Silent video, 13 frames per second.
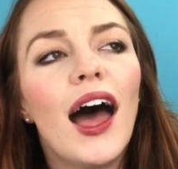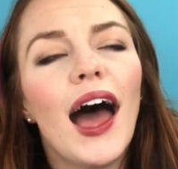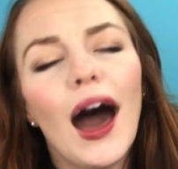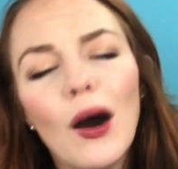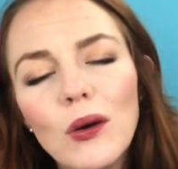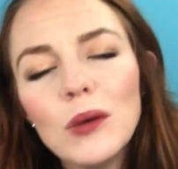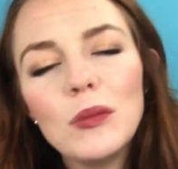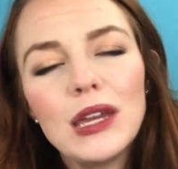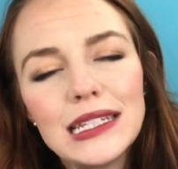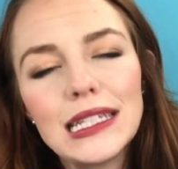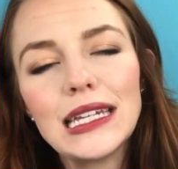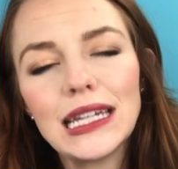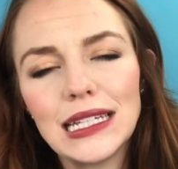how
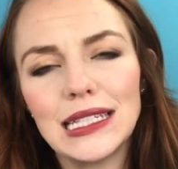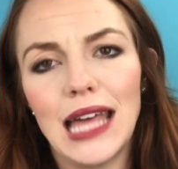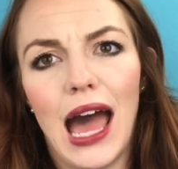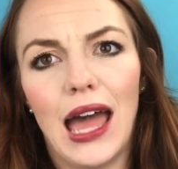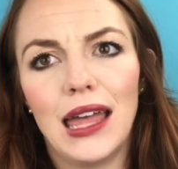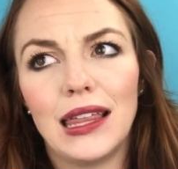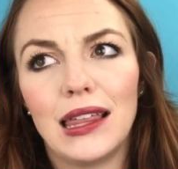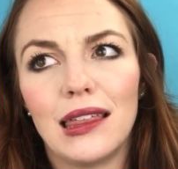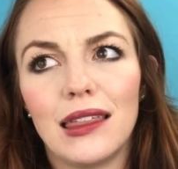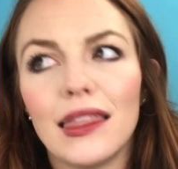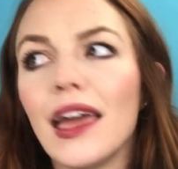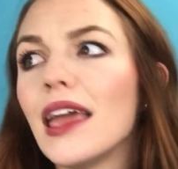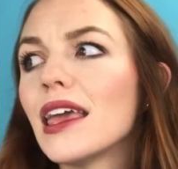amazing is that?
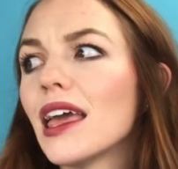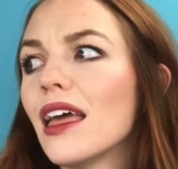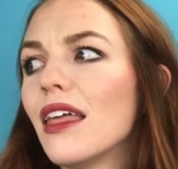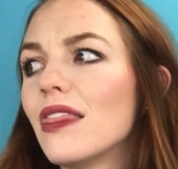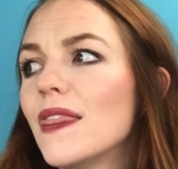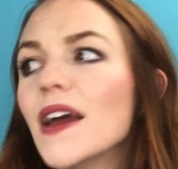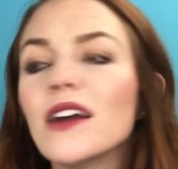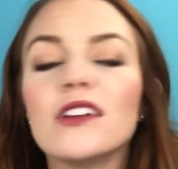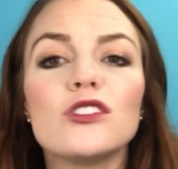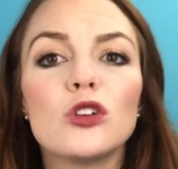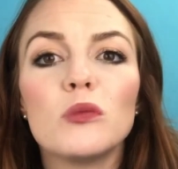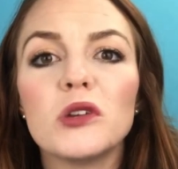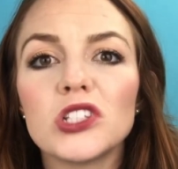Like, there
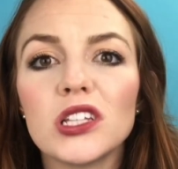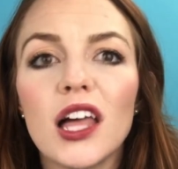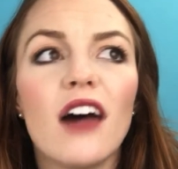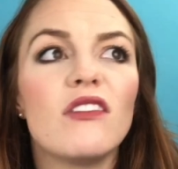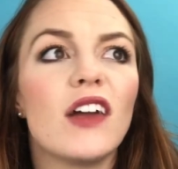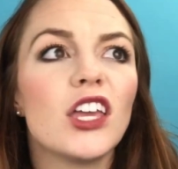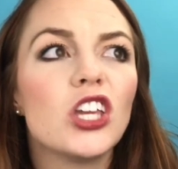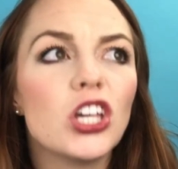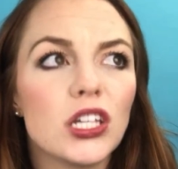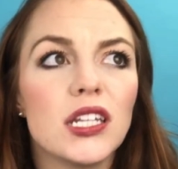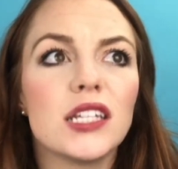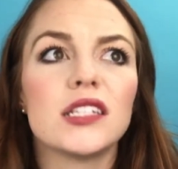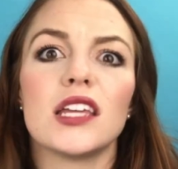is so much love and
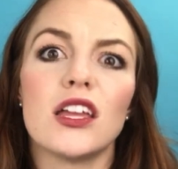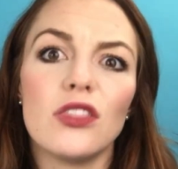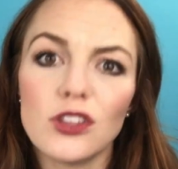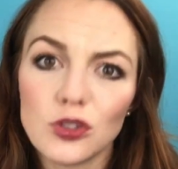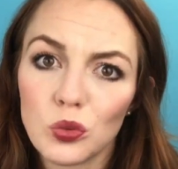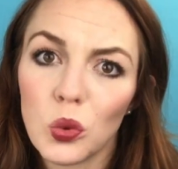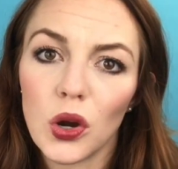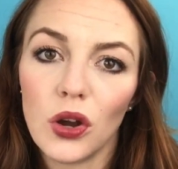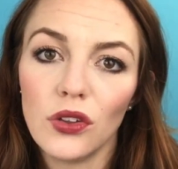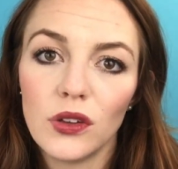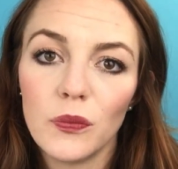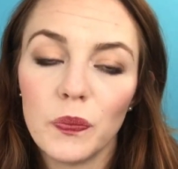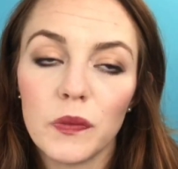goodness in this
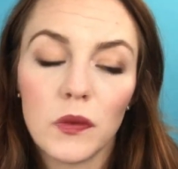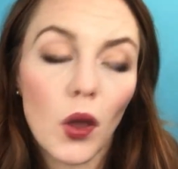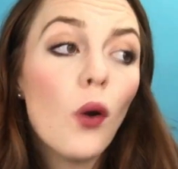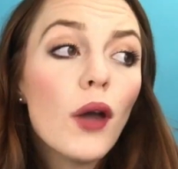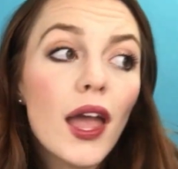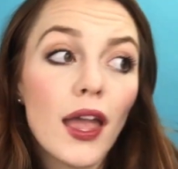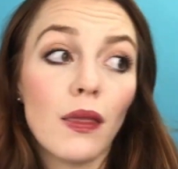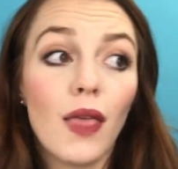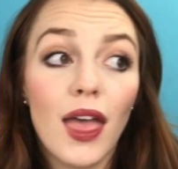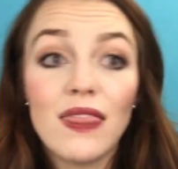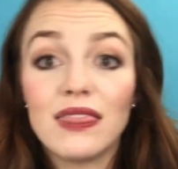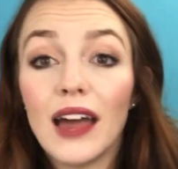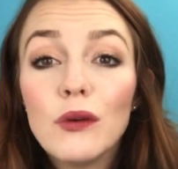world. Okay,
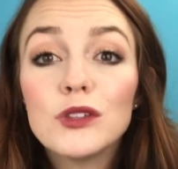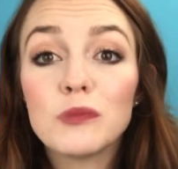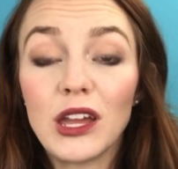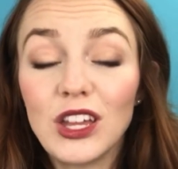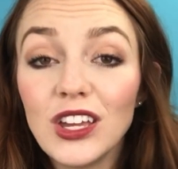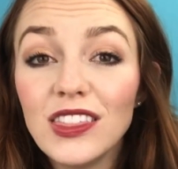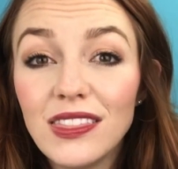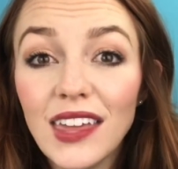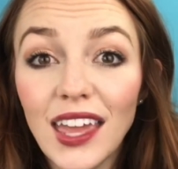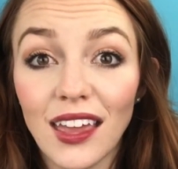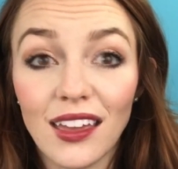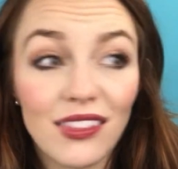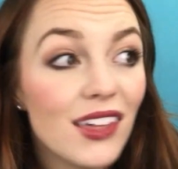that was my good
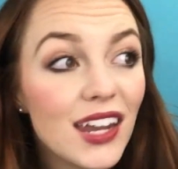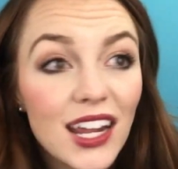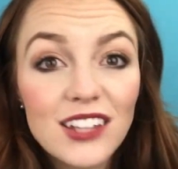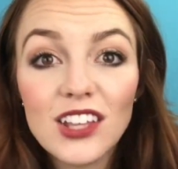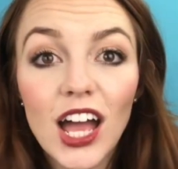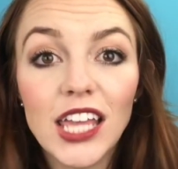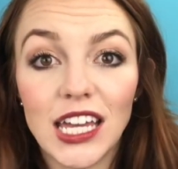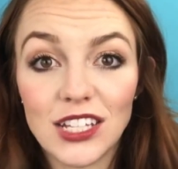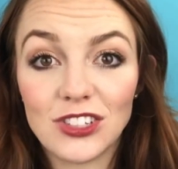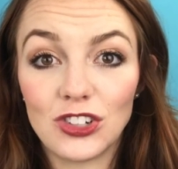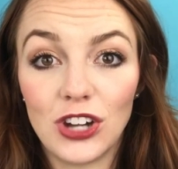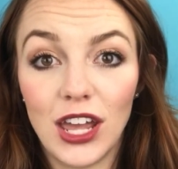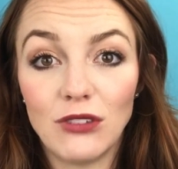thing that I saw
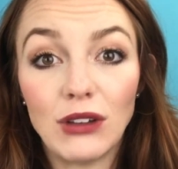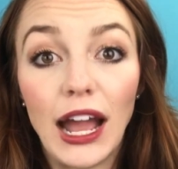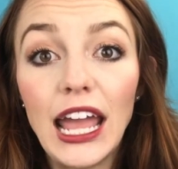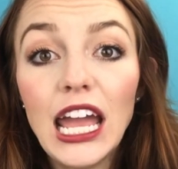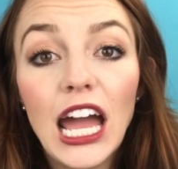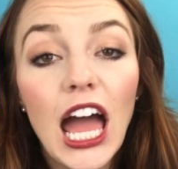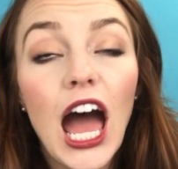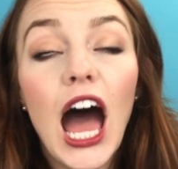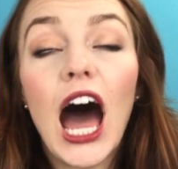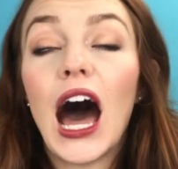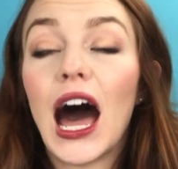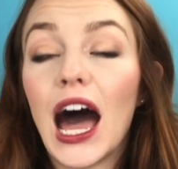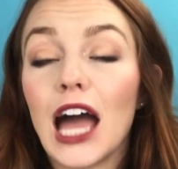yesterday, right?
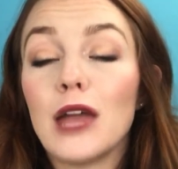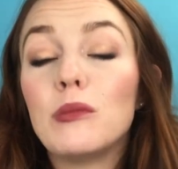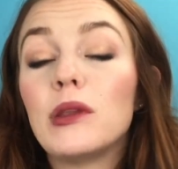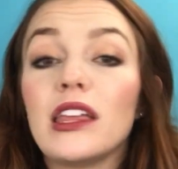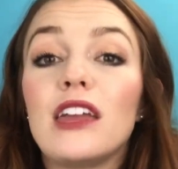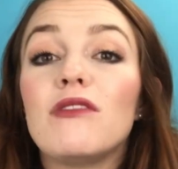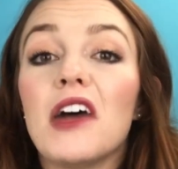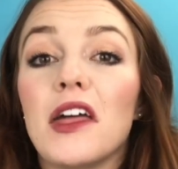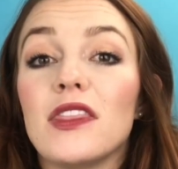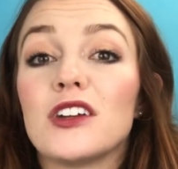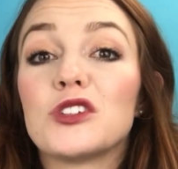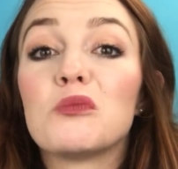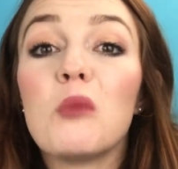I believe that
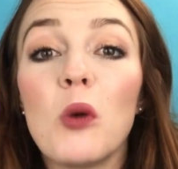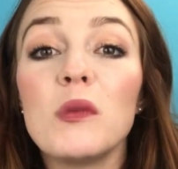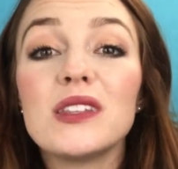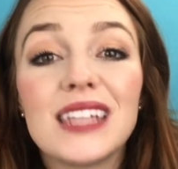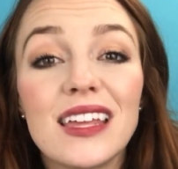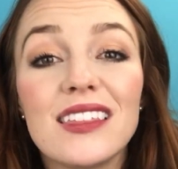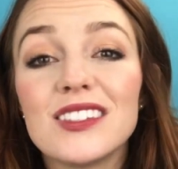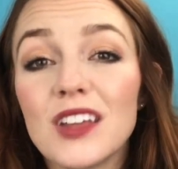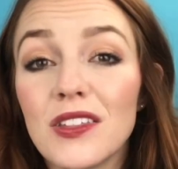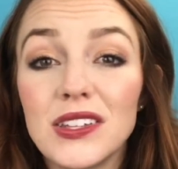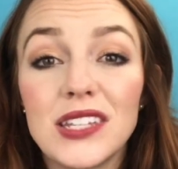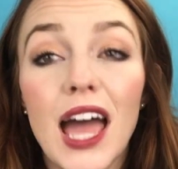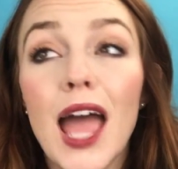there's moments like this
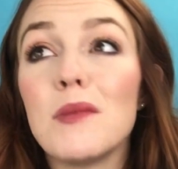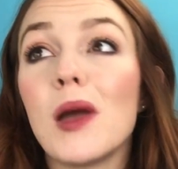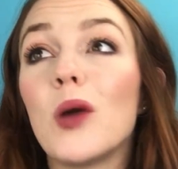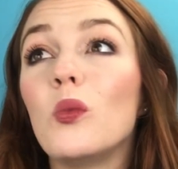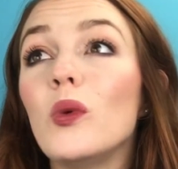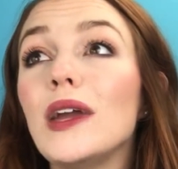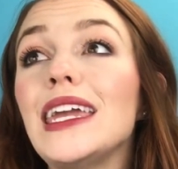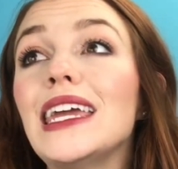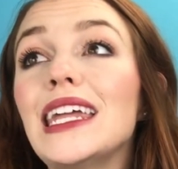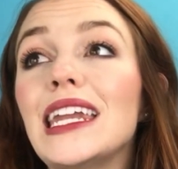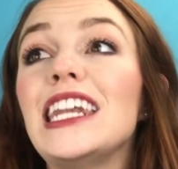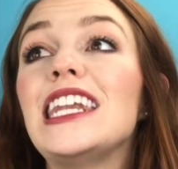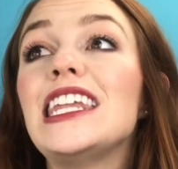all the time, and
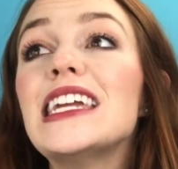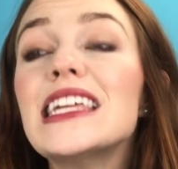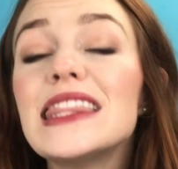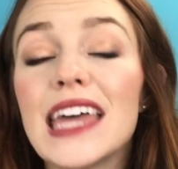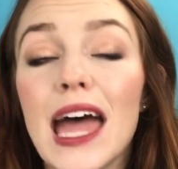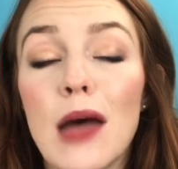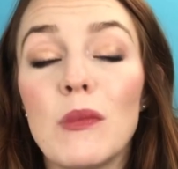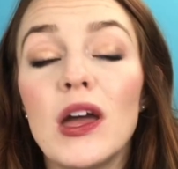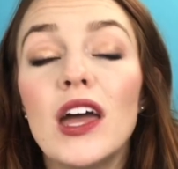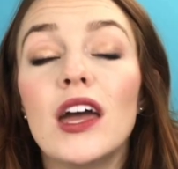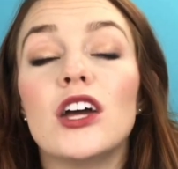we need them